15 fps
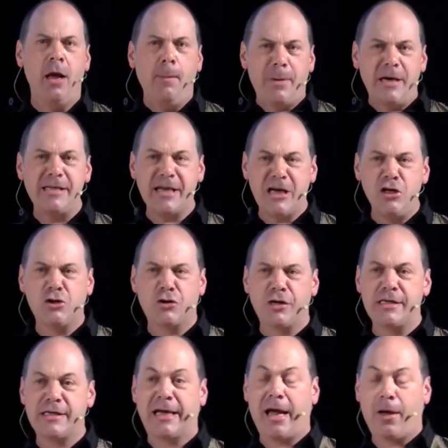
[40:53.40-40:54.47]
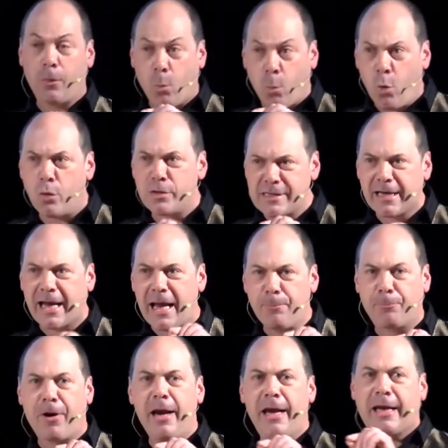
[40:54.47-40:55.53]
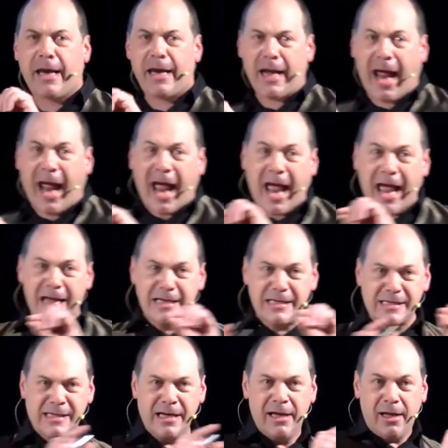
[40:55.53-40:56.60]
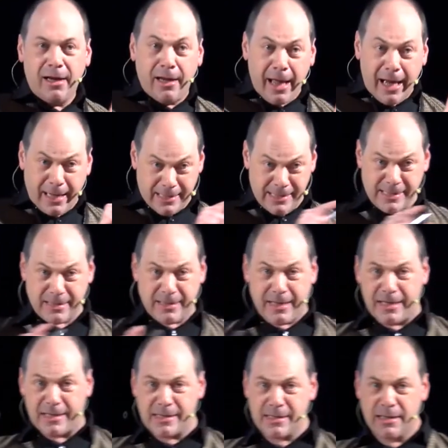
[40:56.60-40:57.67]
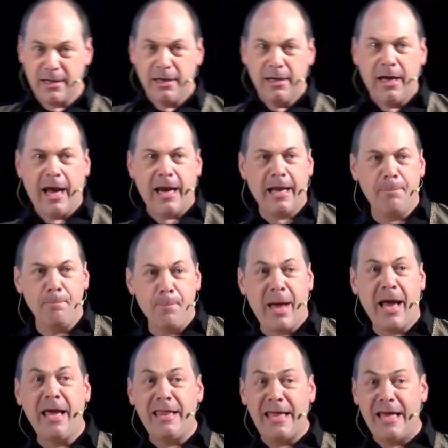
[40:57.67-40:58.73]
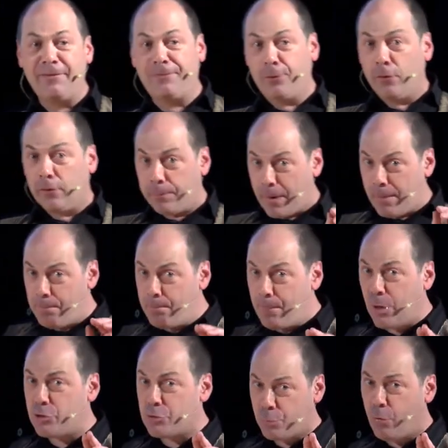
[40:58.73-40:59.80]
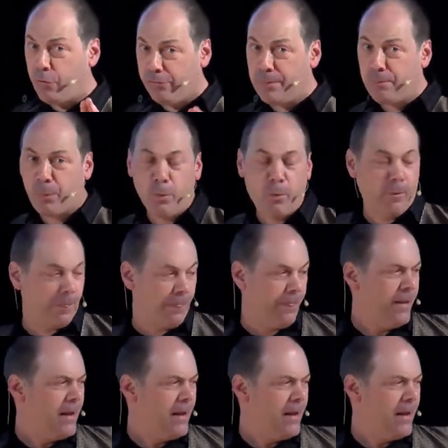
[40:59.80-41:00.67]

but it's interesting how the Watergate breaking has links to this. And it may therefore have been much more important